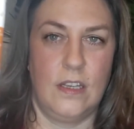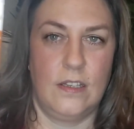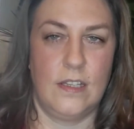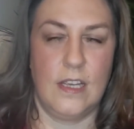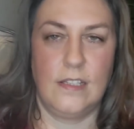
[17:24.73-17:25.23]

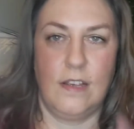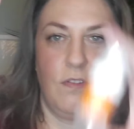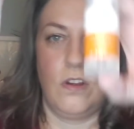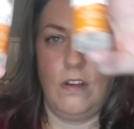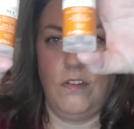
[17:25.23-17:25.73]
It's nice.
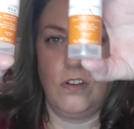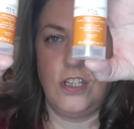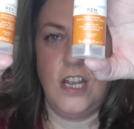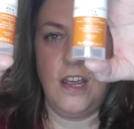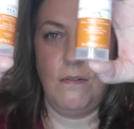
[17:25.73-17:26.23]
I've
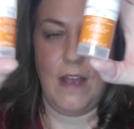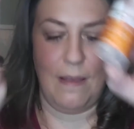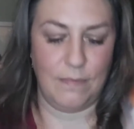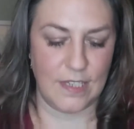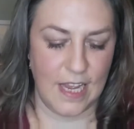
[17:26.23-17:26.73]
got 2
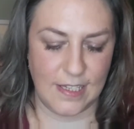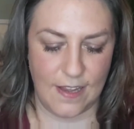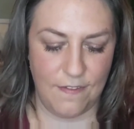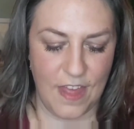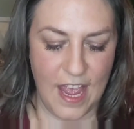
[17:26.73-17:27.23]
empties
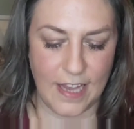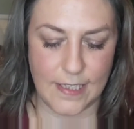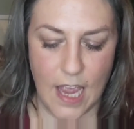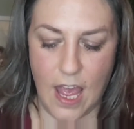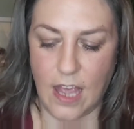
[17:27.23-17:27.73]
of
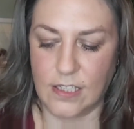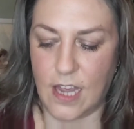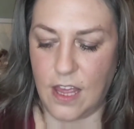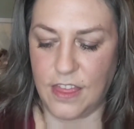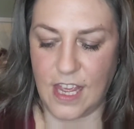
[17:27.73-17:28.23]
these.
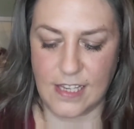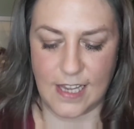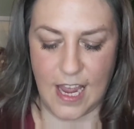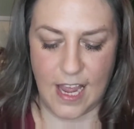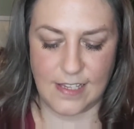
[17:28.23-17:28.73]
So
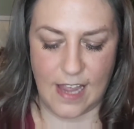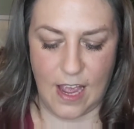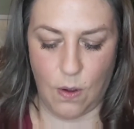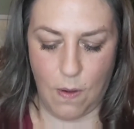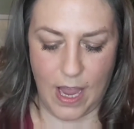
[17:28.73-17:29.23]
this is
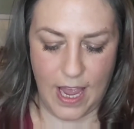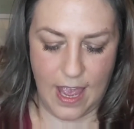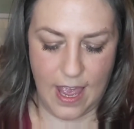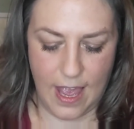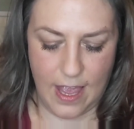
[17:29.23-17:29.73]
quite
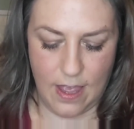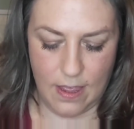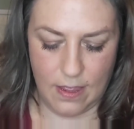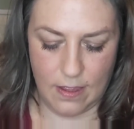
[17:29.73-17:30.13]
a,